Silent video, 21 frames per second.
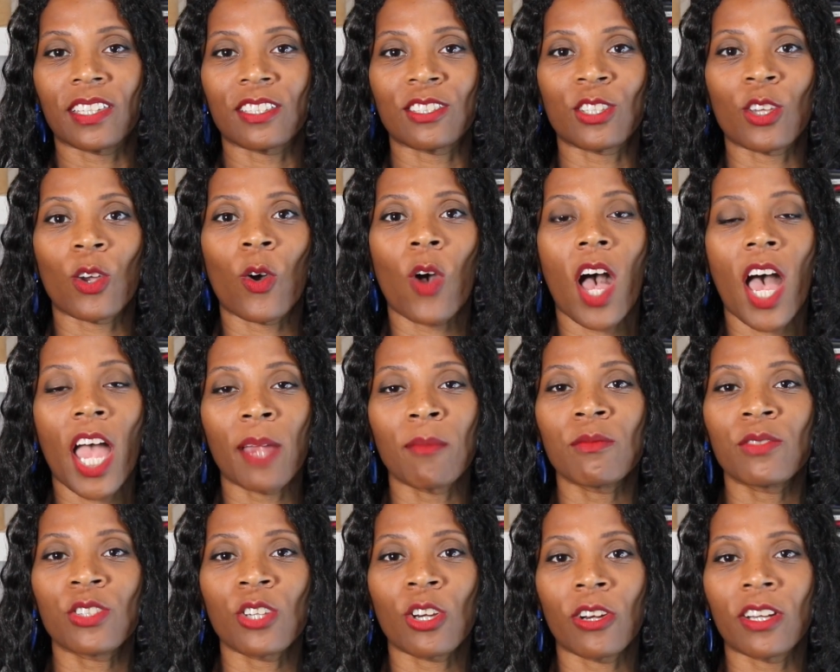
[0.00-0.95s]
So
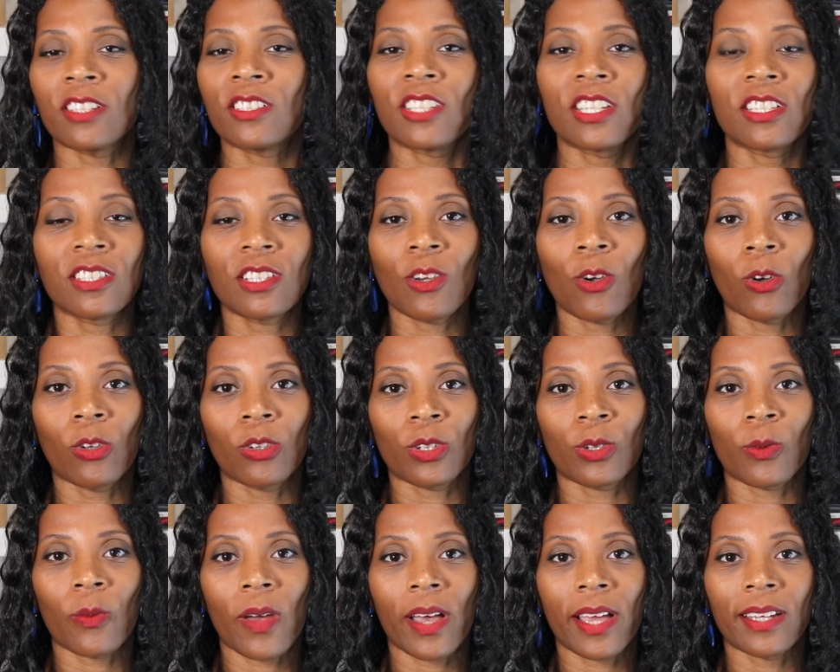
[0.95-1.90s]
I'm sure, and she's the
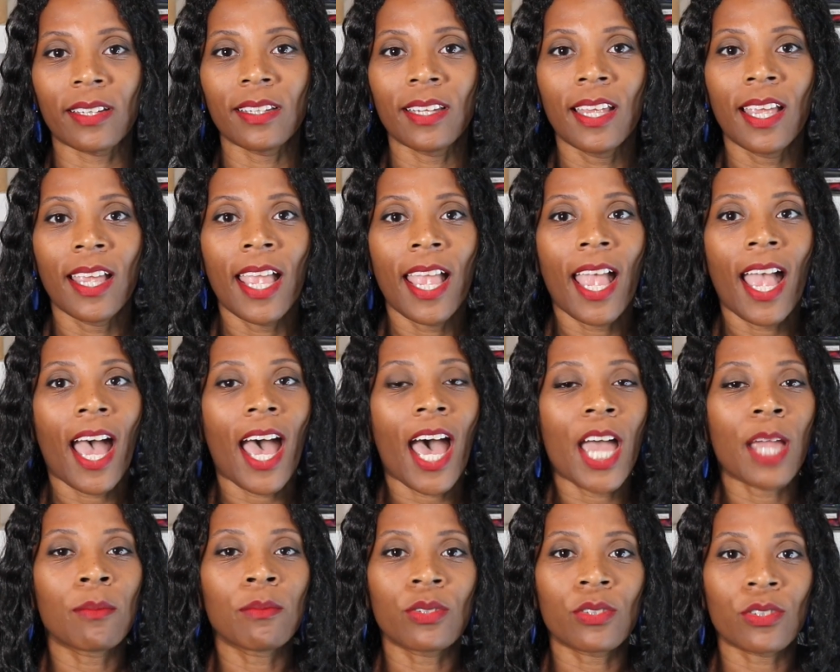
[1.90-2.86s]
older one,
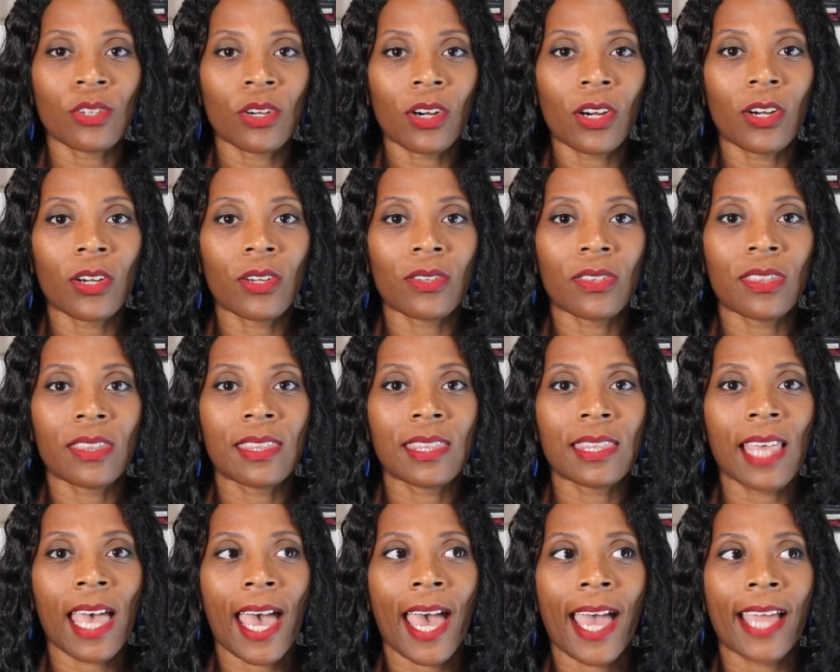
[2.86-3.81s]
I'm sure
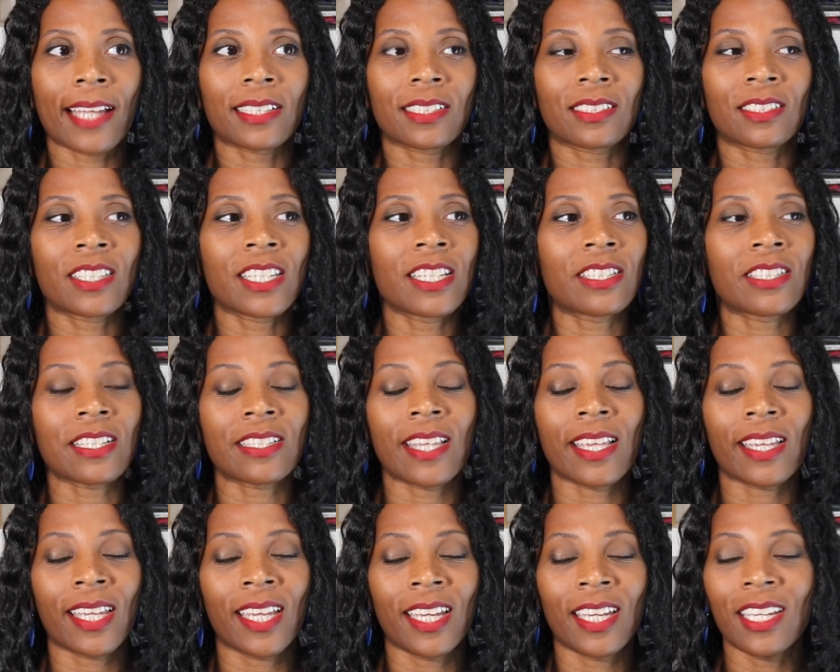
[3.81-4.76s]
that she's just
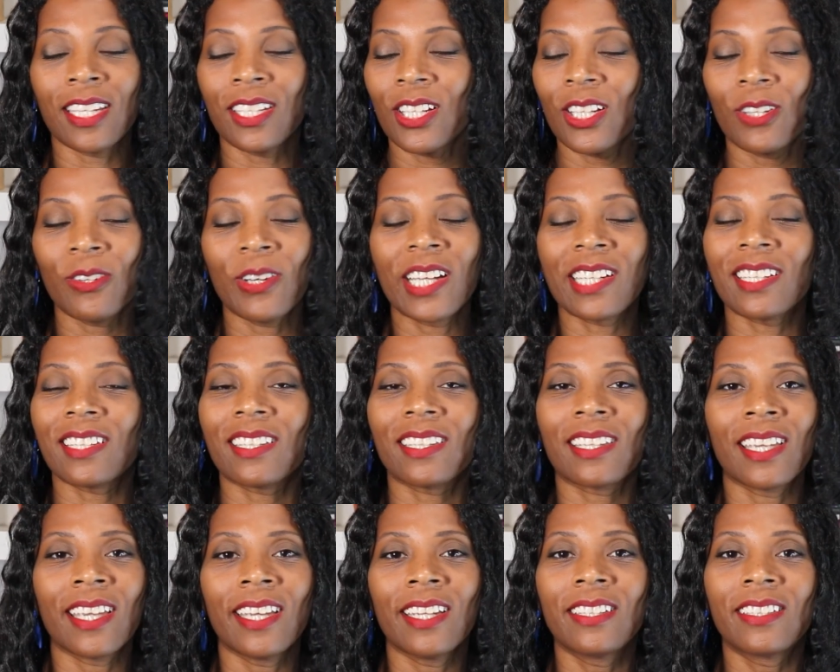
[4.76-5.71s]
thinking, you know what,
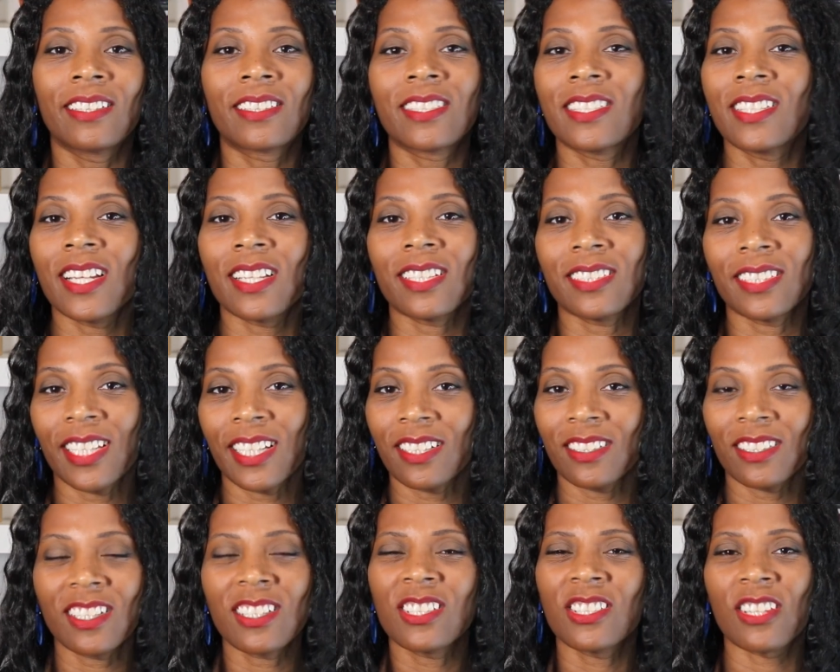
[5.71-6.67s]
kid, just
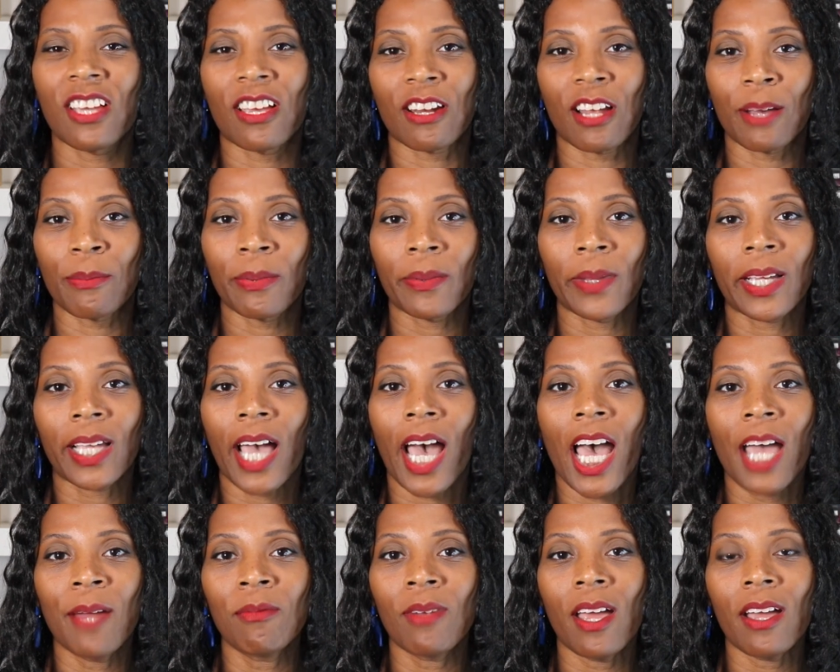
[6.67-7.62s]
shut up. Like,
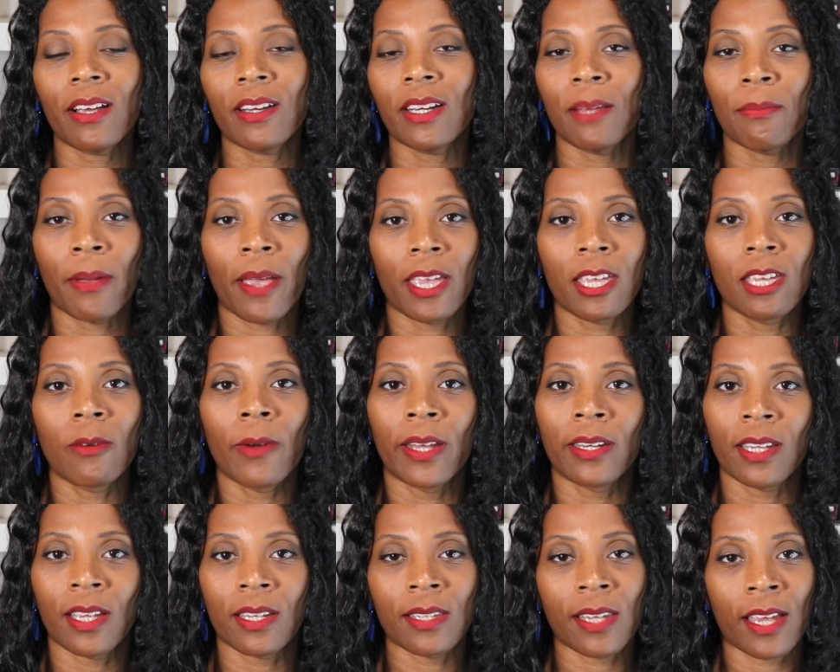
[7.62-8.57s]
I'm not going to pay you
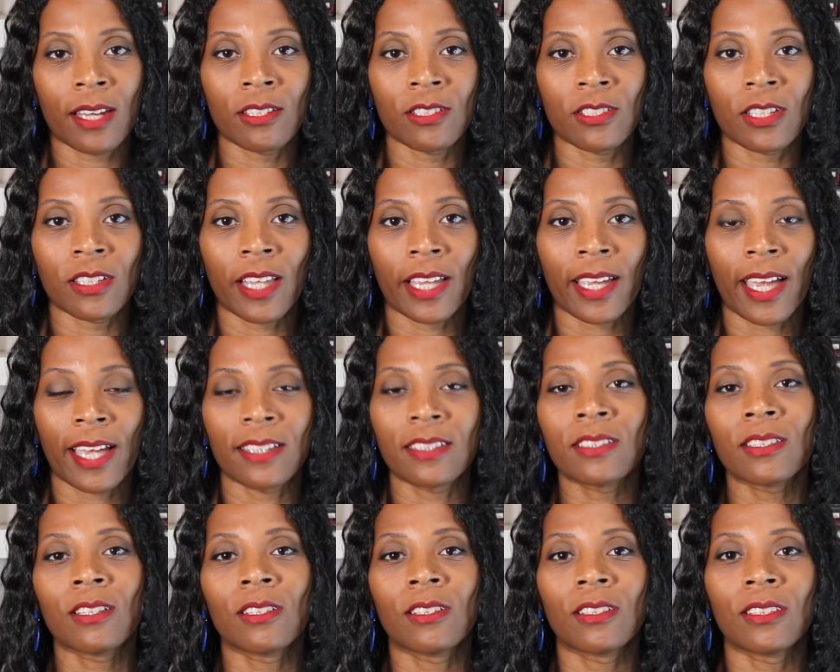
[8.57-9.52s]
any attention. Like, I
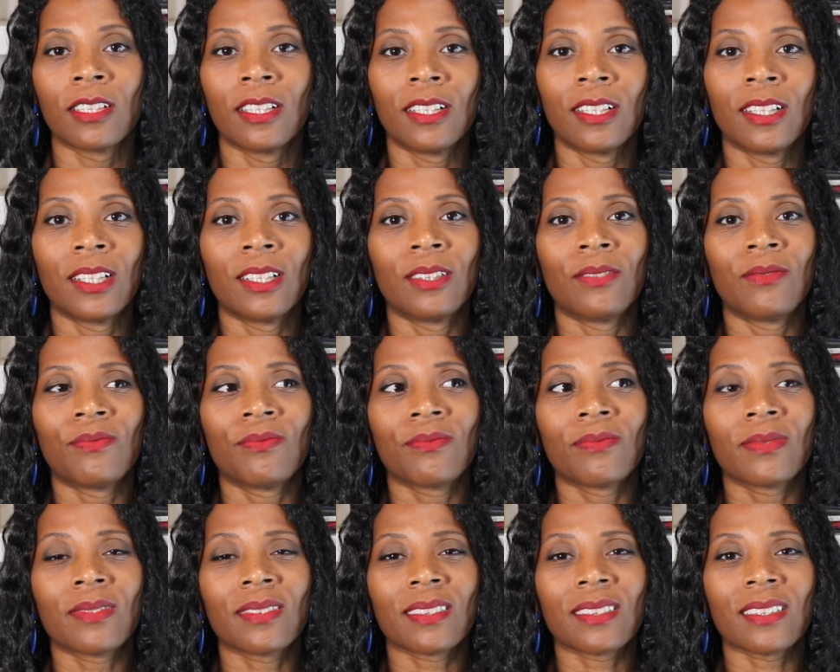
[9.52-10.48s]
still
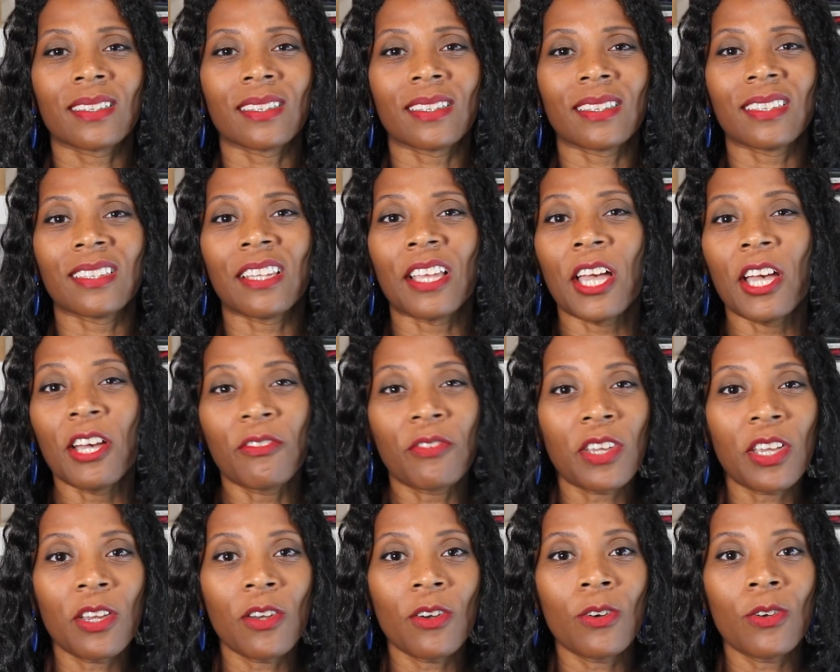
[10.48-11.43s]
love
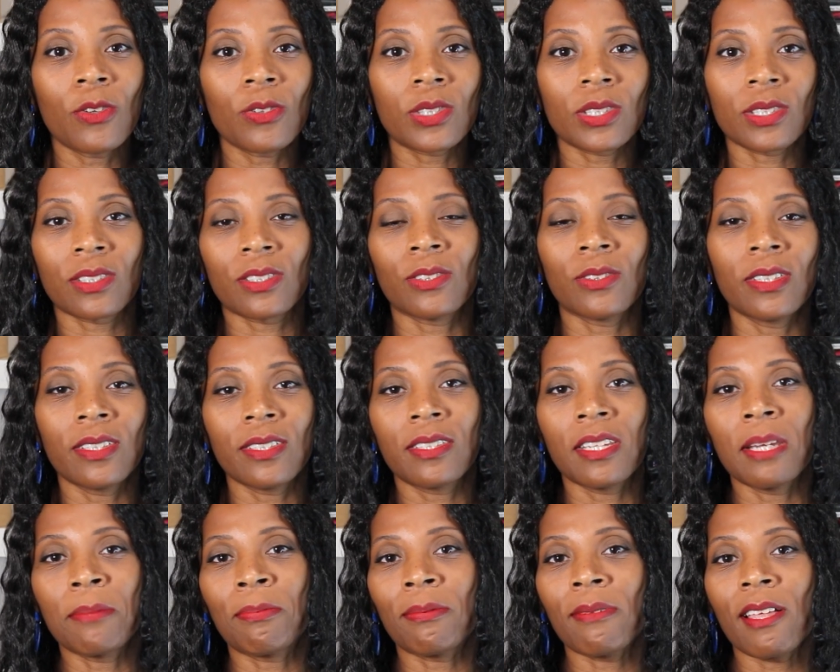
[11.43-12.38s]
you to a
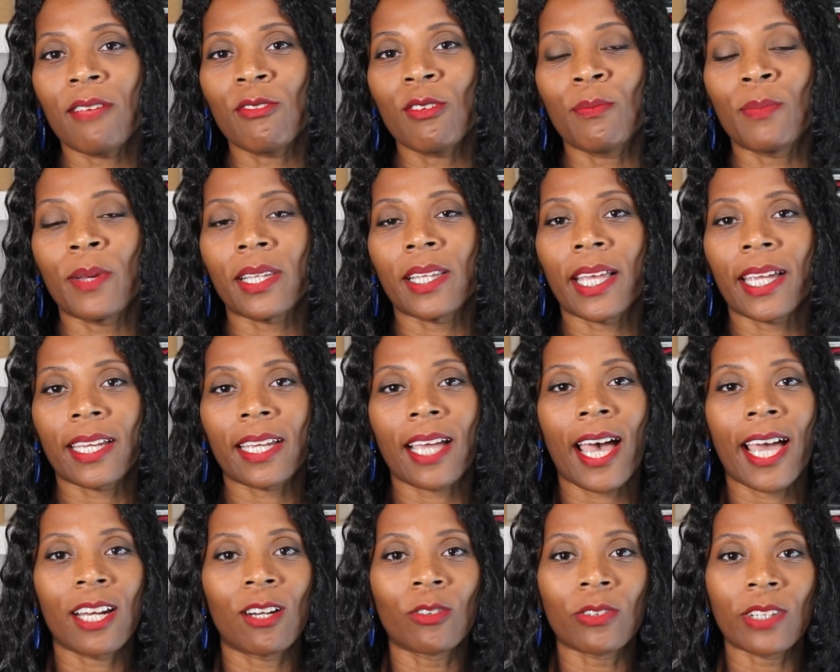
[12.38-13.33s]
deep level, but like,
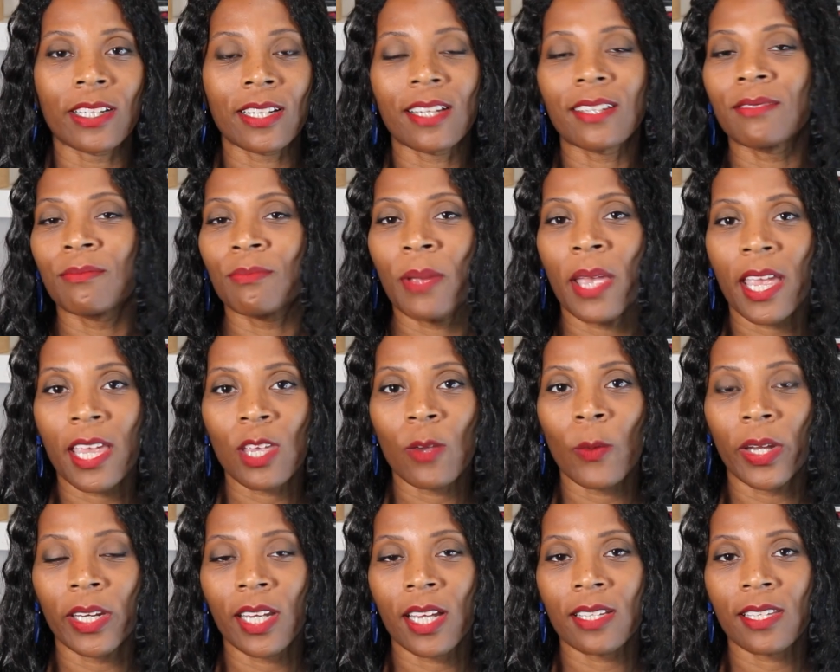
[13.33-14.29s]
I don't need to pay
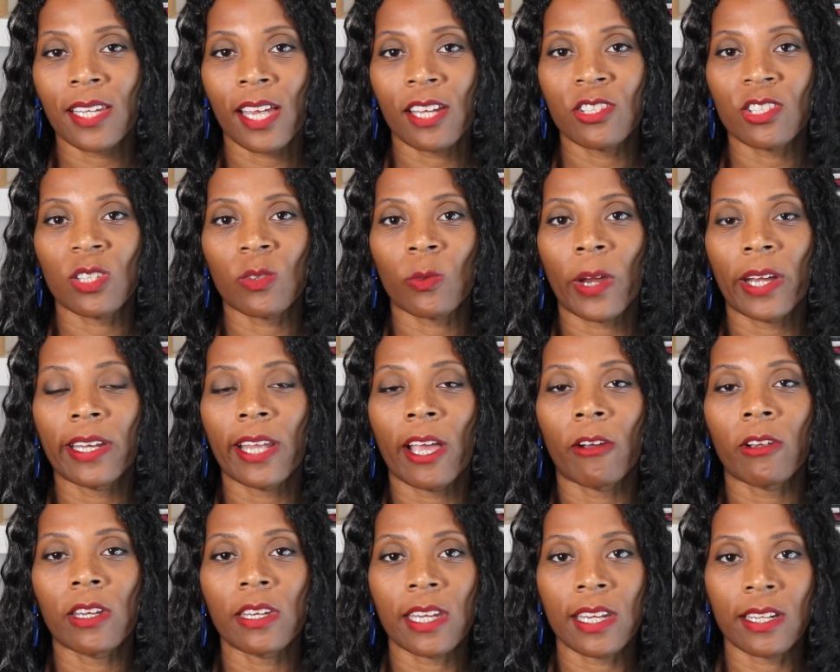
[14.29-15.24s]
you any attention right
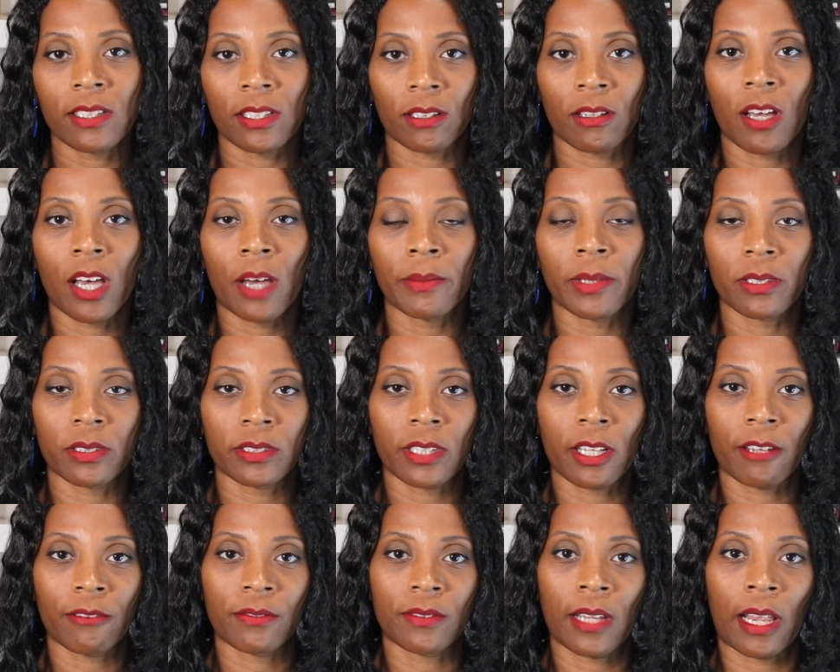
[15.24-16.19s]
now. You need to calm
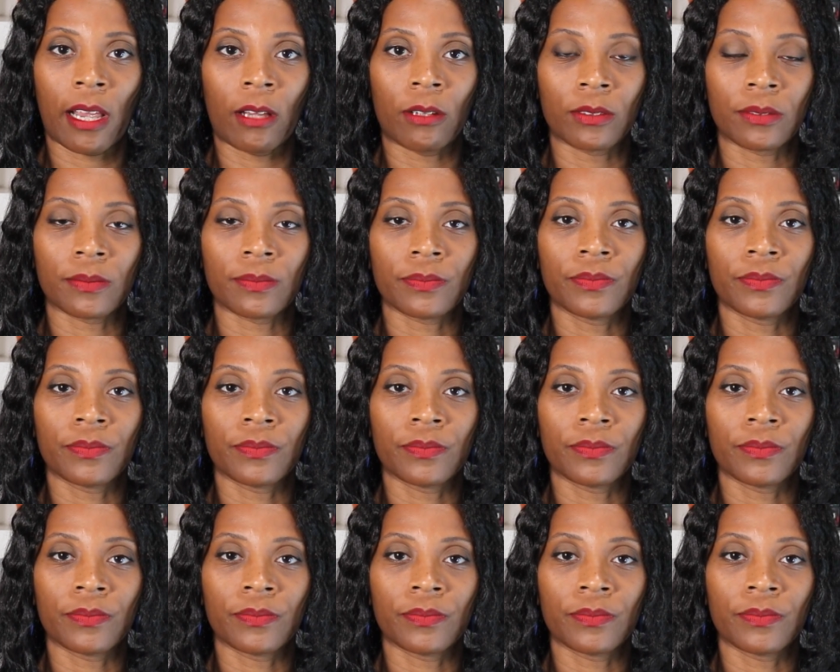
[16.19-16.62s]
yourself down.